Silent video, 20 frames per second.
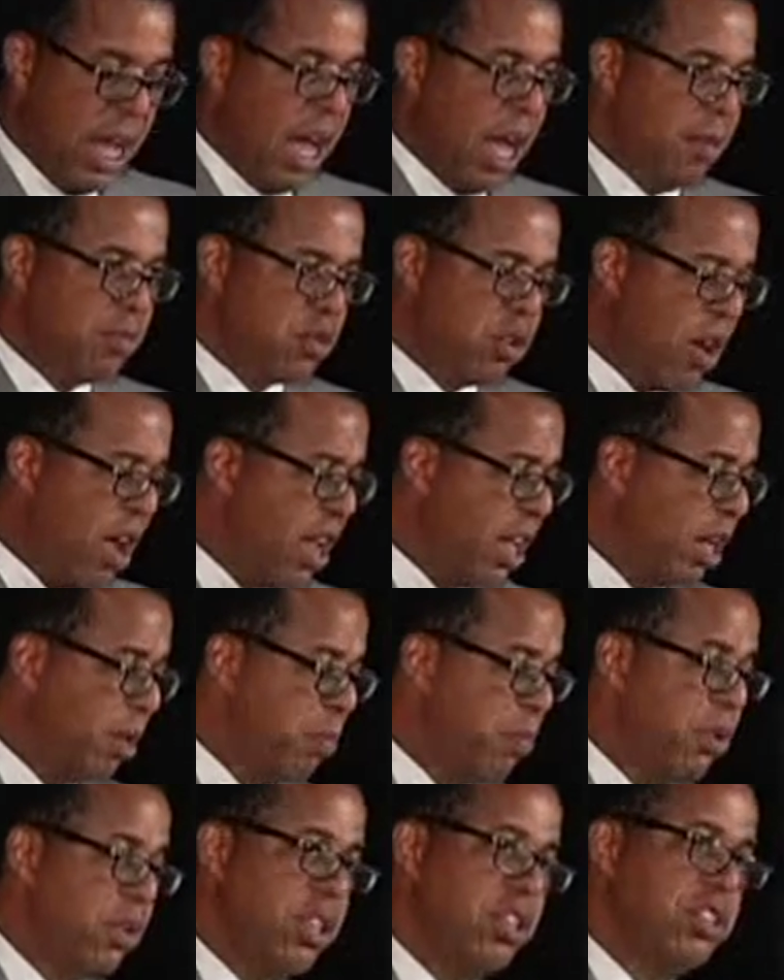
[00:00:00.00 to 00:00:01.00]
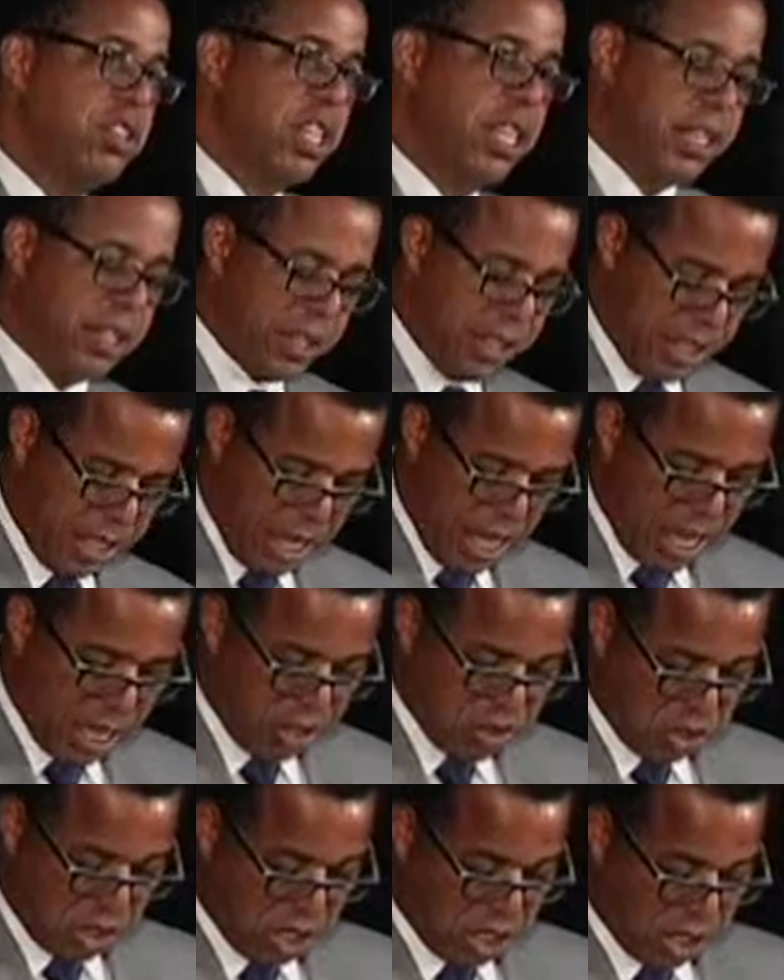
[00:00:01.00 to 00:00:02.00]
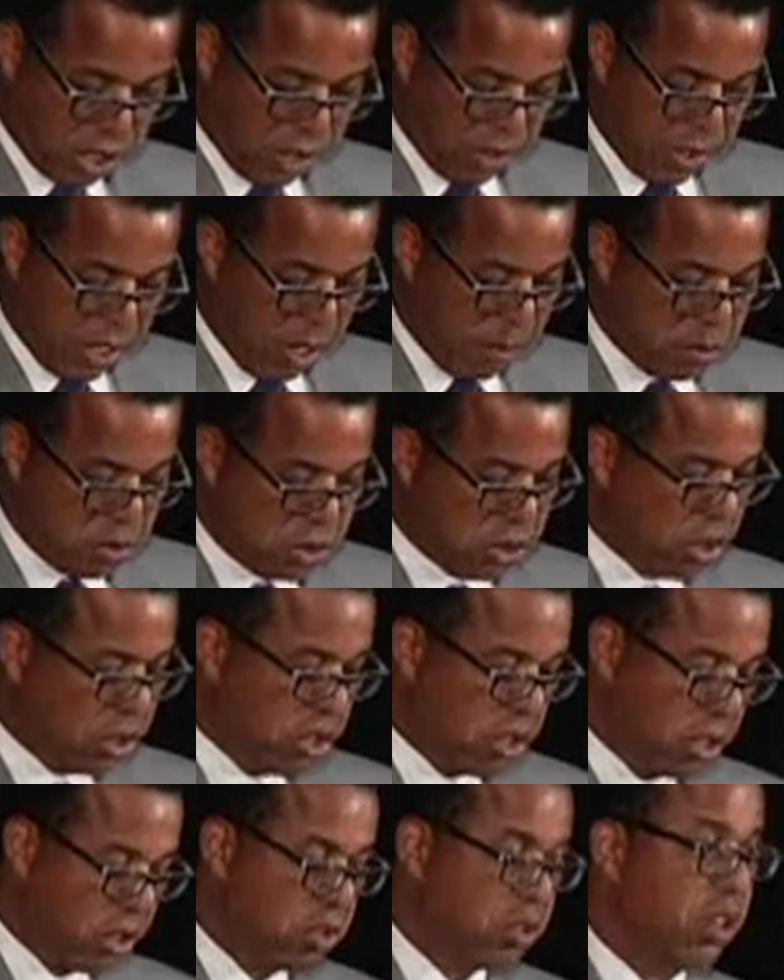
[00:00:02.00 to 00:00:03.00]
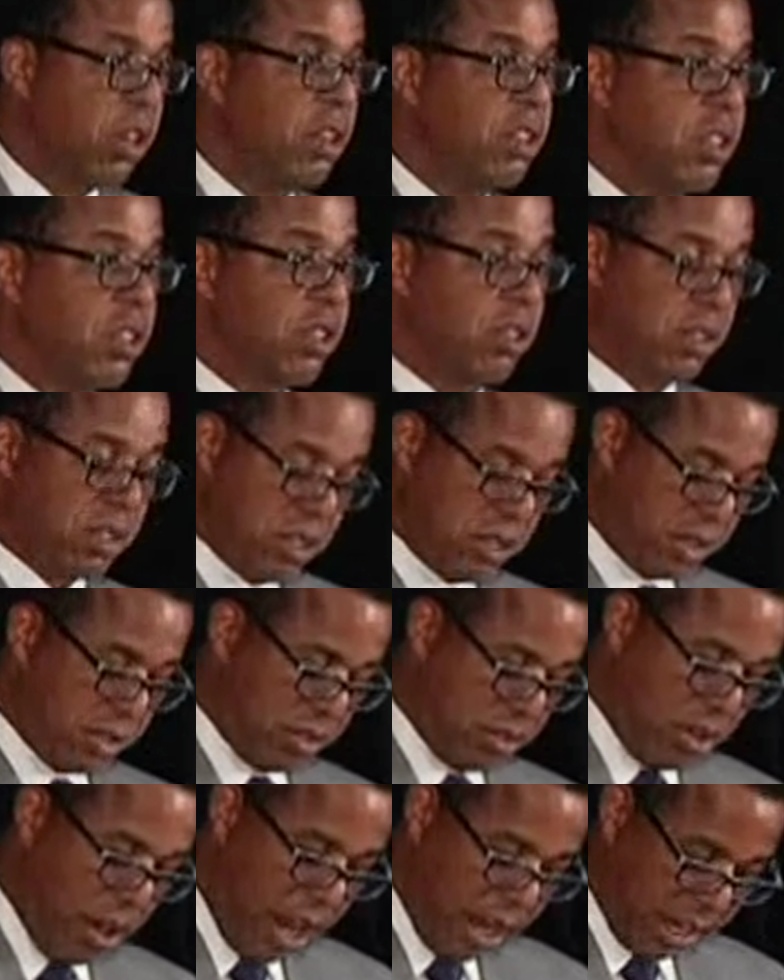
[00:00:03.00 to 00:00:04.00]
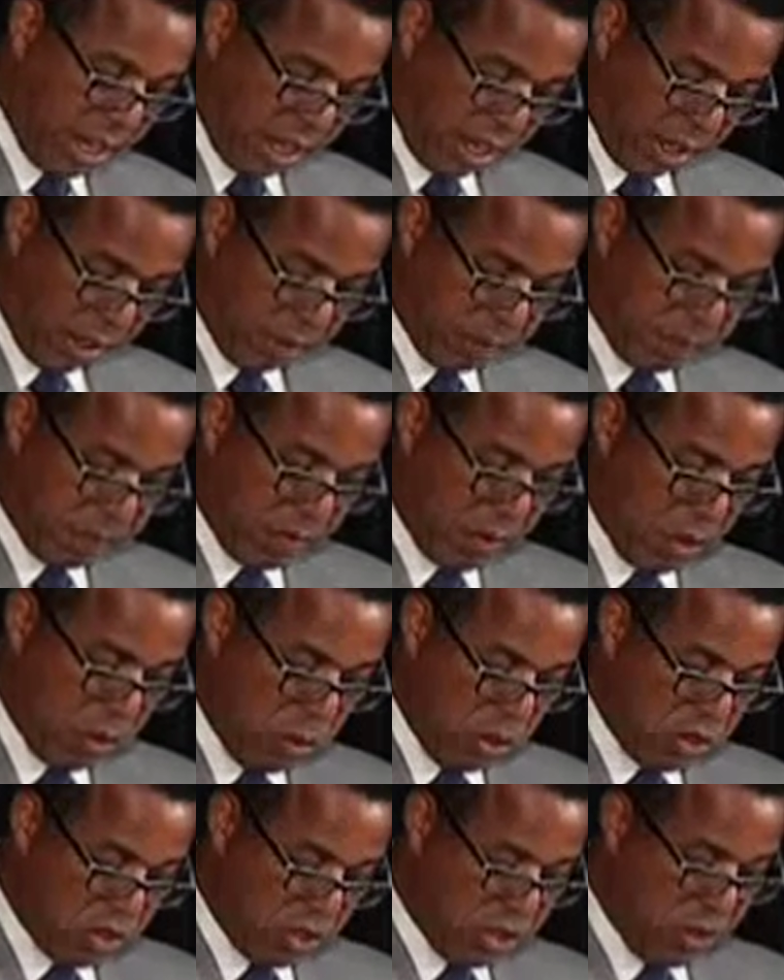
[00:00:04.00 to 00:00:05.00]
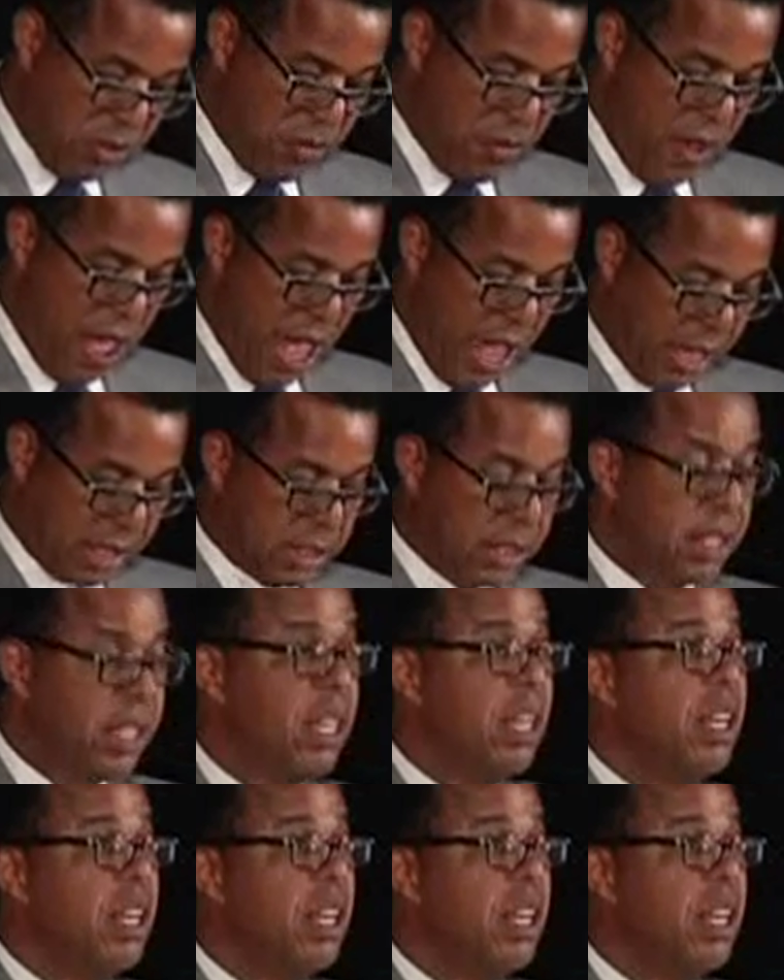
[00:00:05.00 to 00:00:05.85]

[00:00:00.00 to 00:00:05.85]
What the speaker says: I'm drawing a pretty subtle analogy here that I'm sure you're tracking, which is the fact